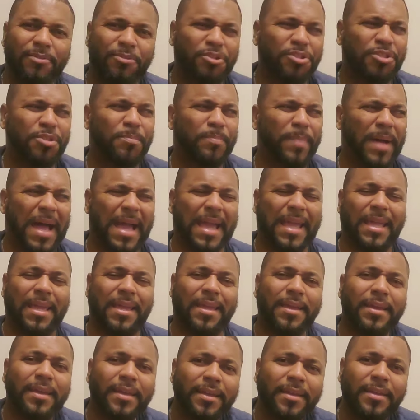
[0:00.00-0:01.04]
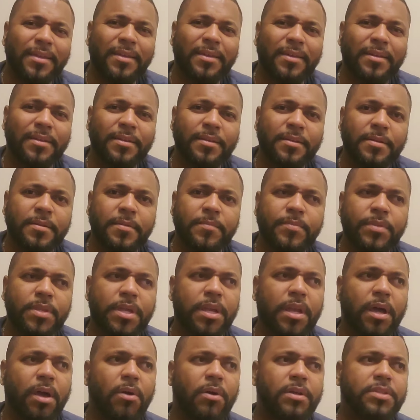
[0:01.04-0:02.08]
Where's the bike? You
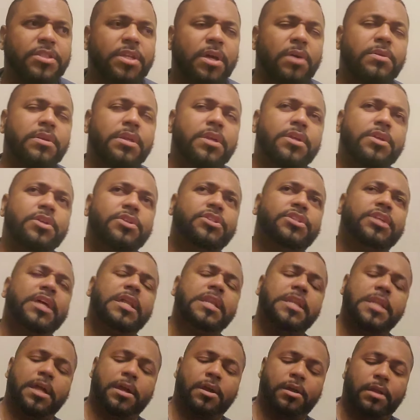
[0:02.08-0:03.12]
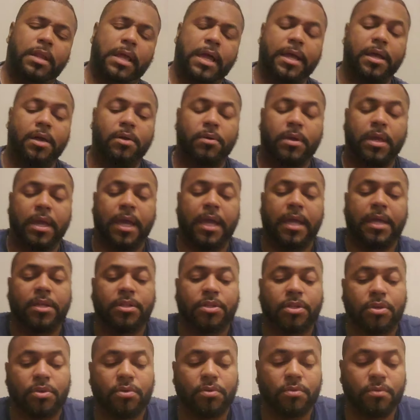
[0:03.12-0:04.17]
know, so you're sitting there like, okay,
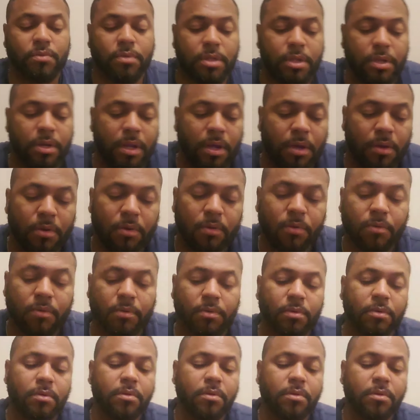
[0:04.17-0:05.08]
dude, you know,